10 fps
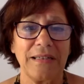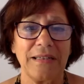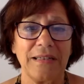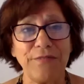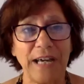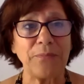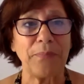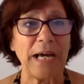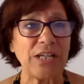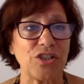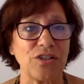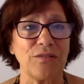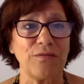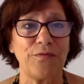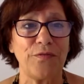And that
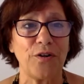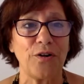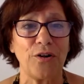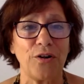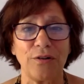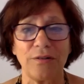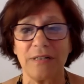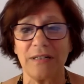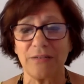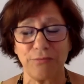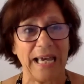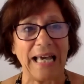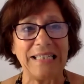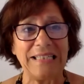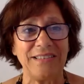passion for
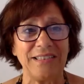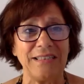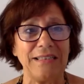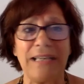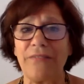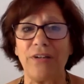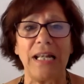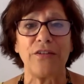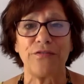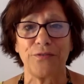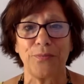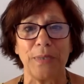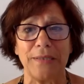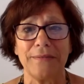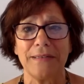reality never left
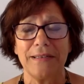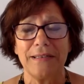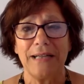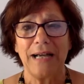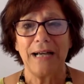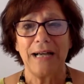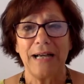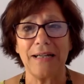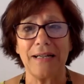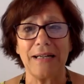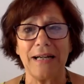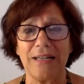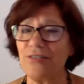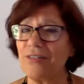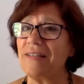me.
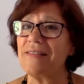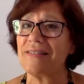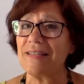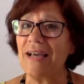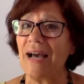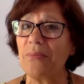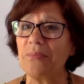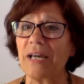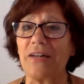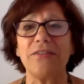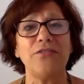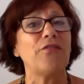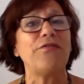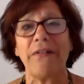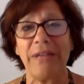As you can see, I'm kind of, you know,
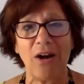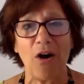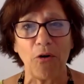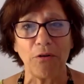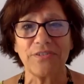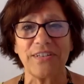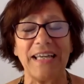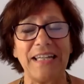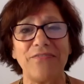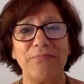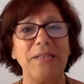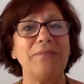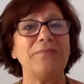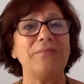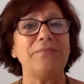very old and I've
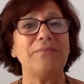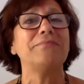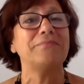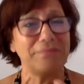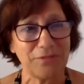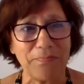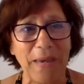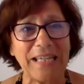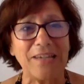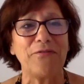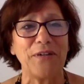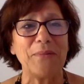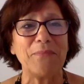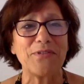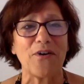been making
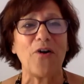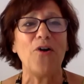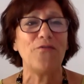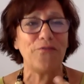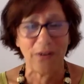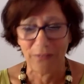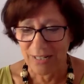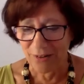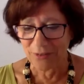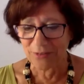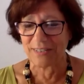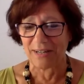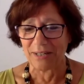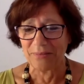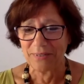films for a very long
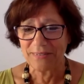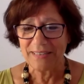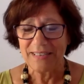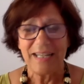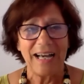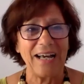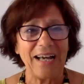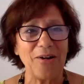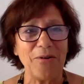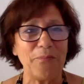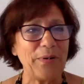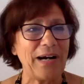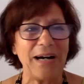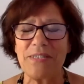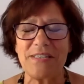time, but
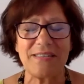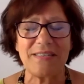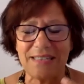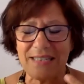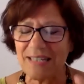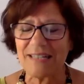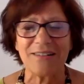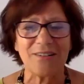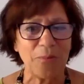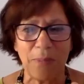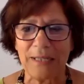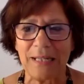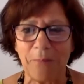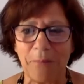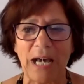I'm still
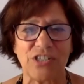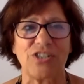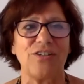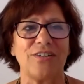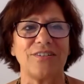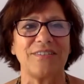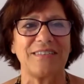completely passionate,